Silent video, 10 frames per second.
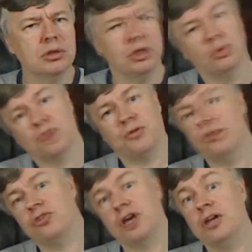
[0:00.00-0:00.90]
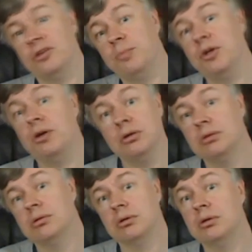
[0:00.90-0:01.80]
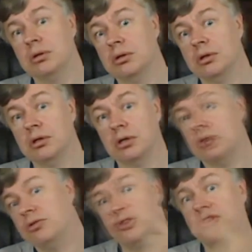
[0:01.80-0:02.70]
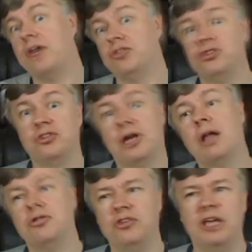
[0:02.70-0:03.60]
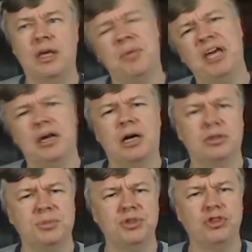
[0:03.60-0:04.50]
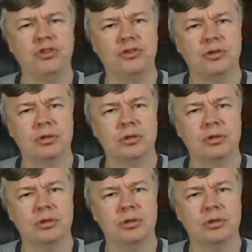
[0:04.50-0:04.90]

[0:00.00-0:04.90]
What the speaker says: You work for those guys up there? Huh? Hundreds of thousands of dollars in campaign contributions?